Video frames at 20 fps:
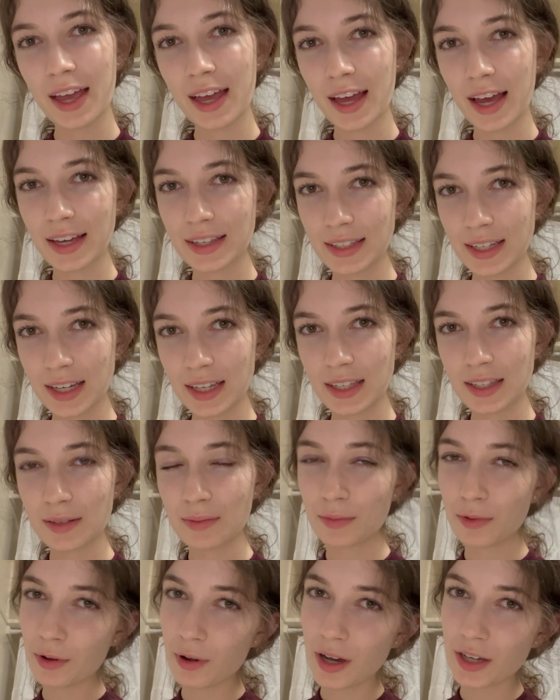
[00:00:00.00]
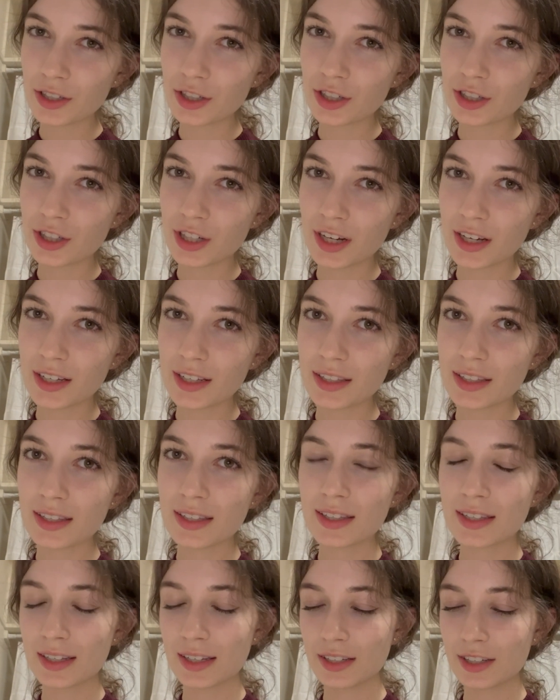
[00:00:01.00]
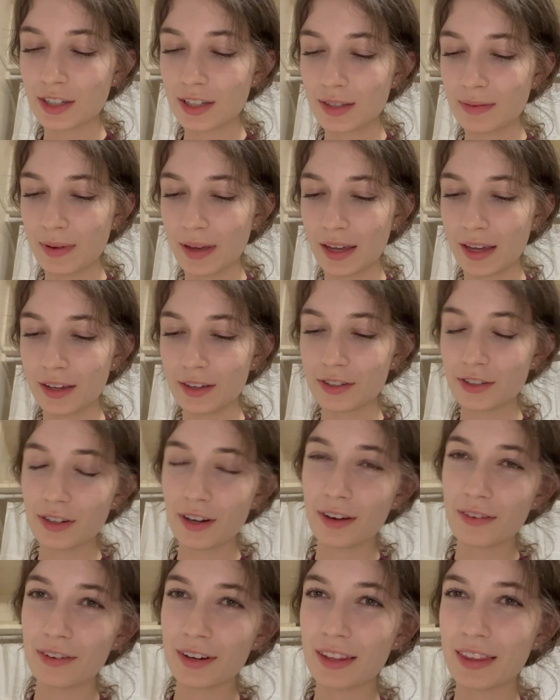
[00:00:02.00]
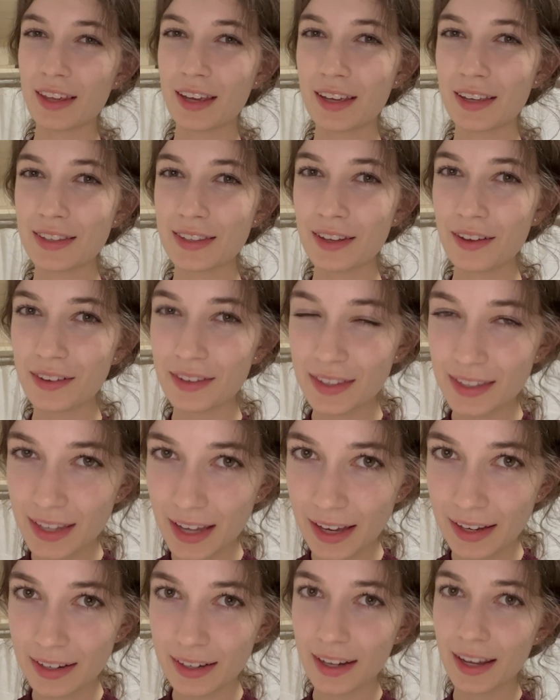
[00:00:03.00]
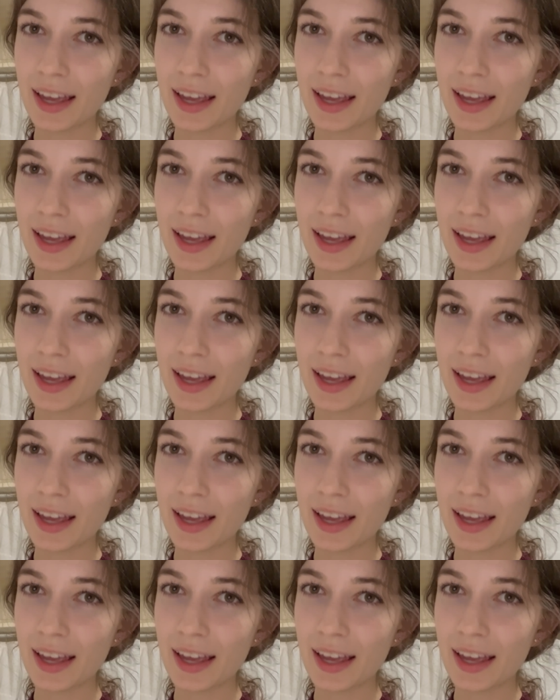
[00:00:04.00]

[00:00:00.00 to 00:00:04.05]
asking some questions, and just making sure everything is all set